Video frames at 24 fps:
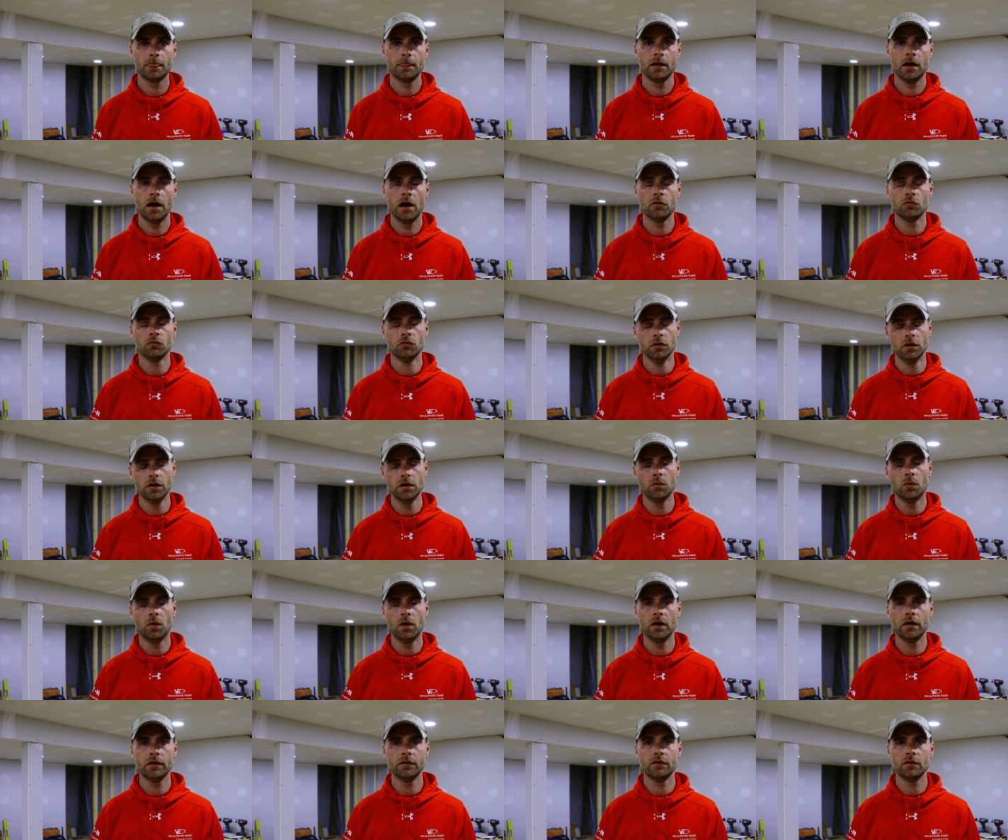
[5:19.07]
I really
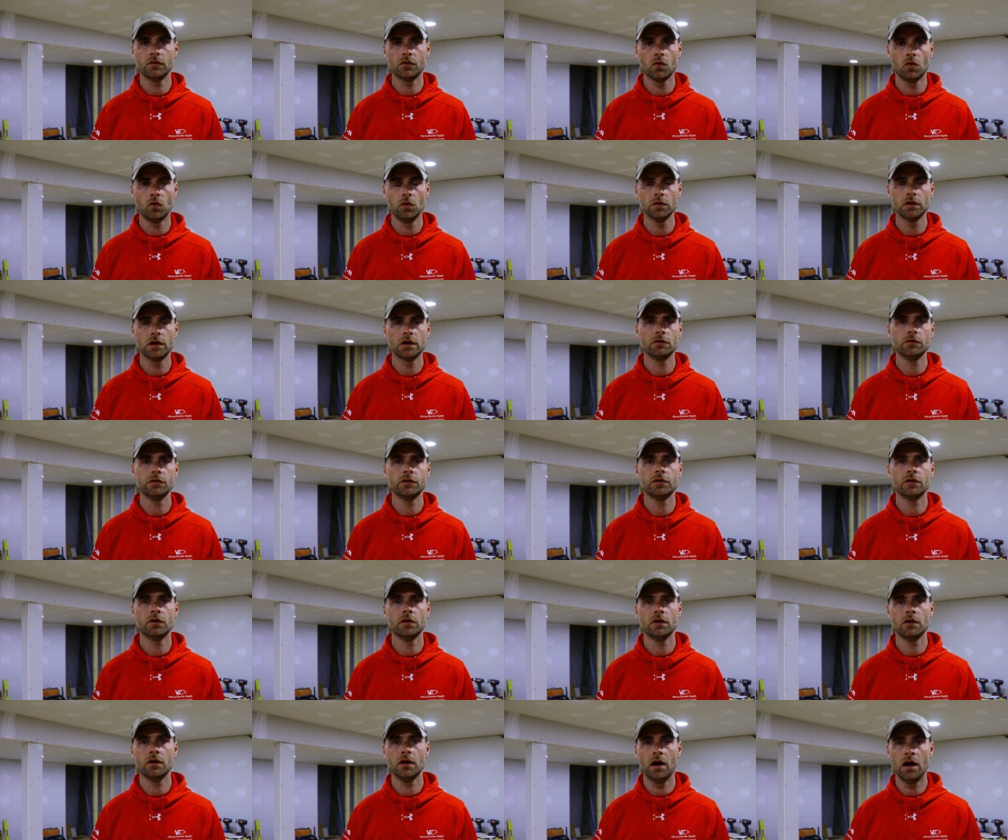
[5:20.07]
wanted the cold air
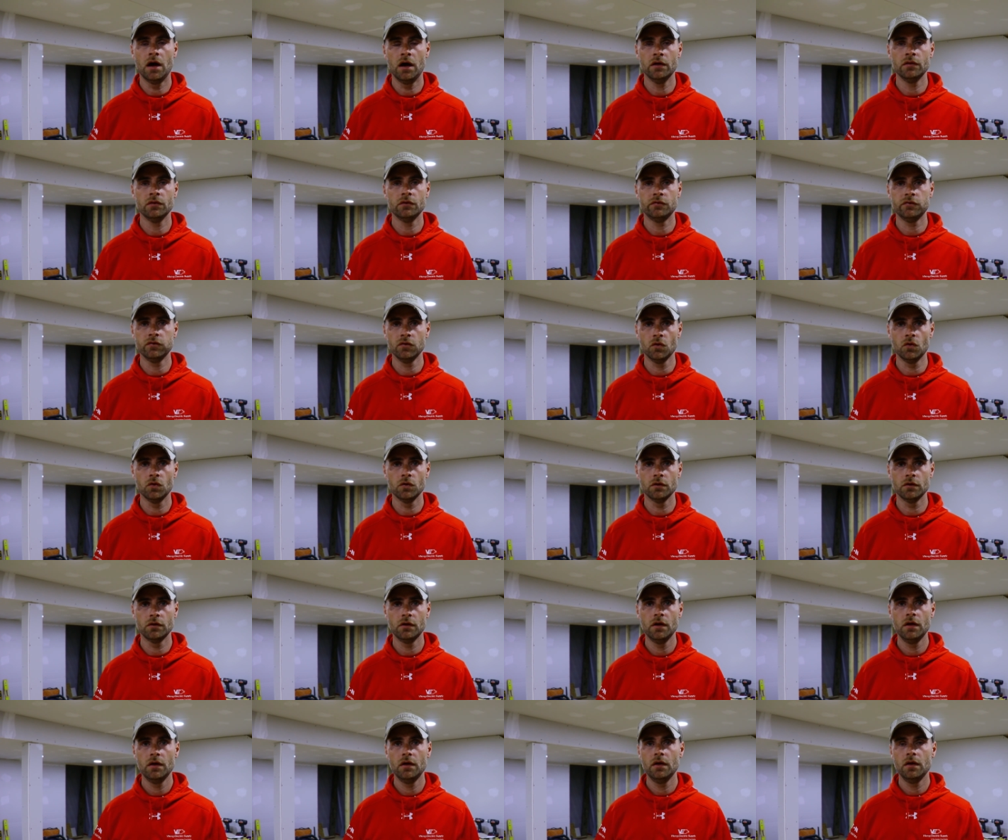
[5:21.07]
return on the floor
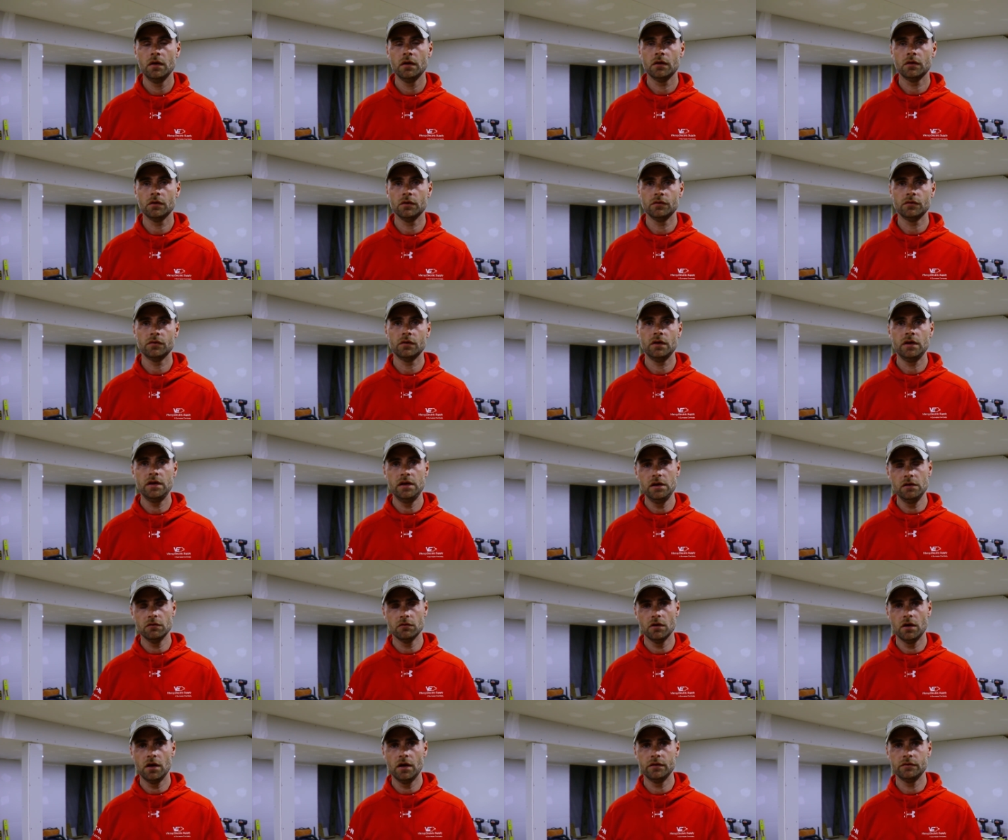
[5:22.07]
because heat
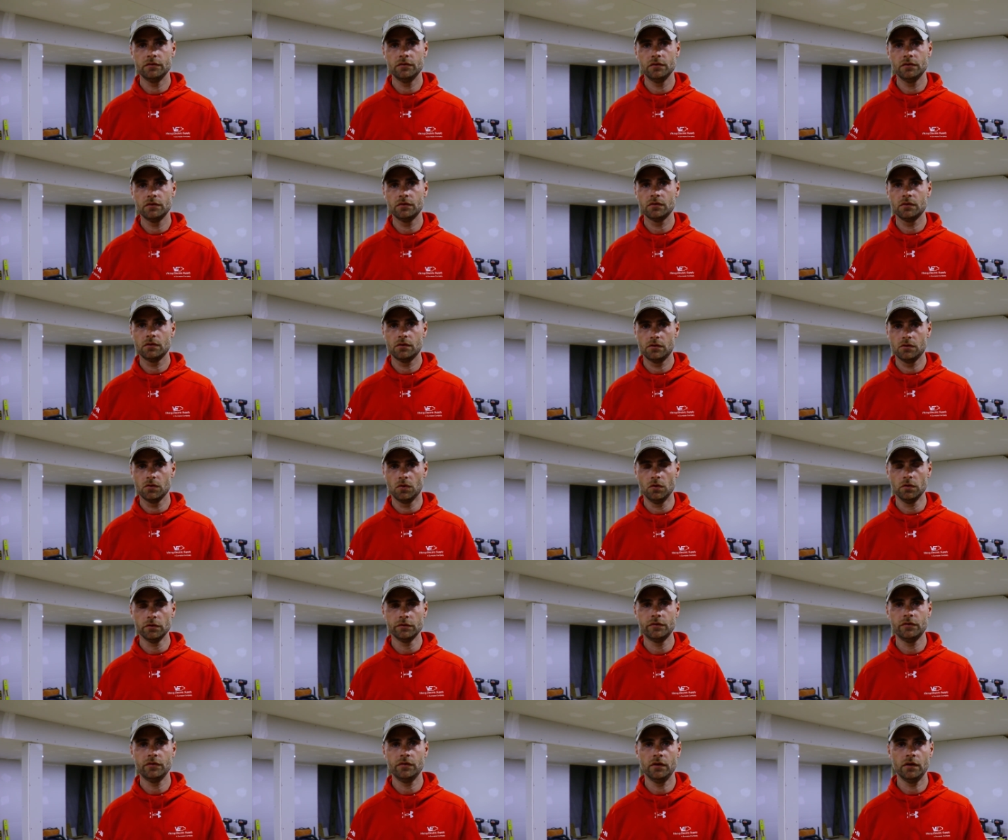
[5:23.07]
rises,
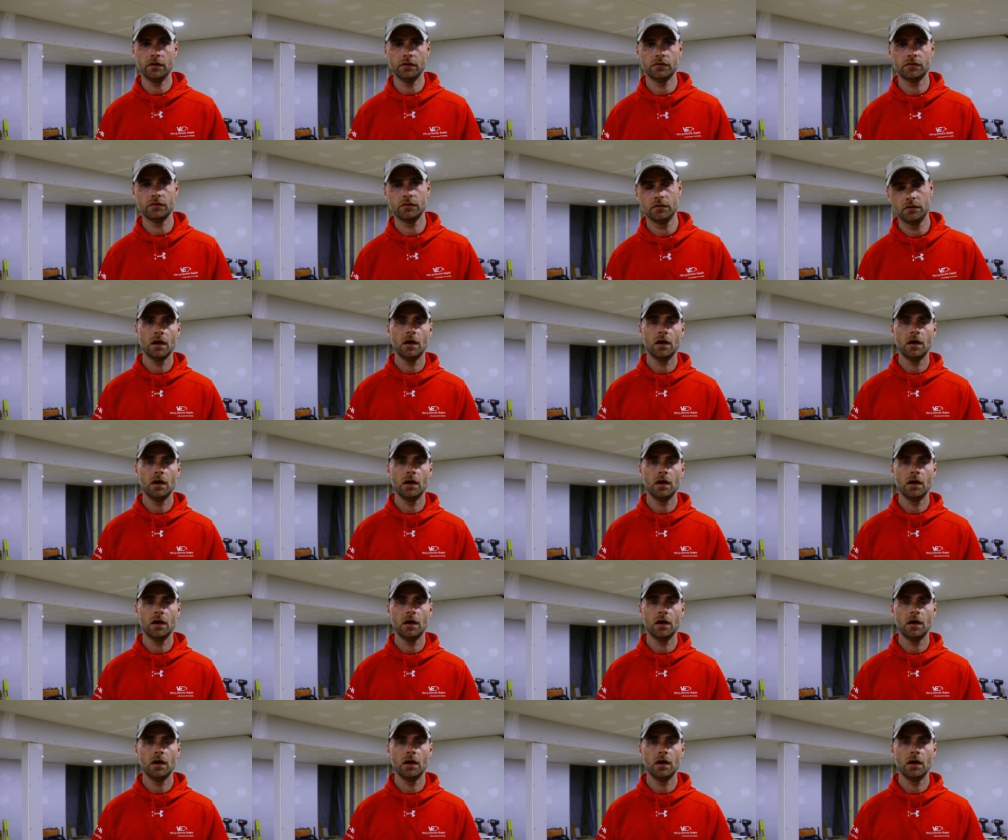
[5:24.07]
cold sinks.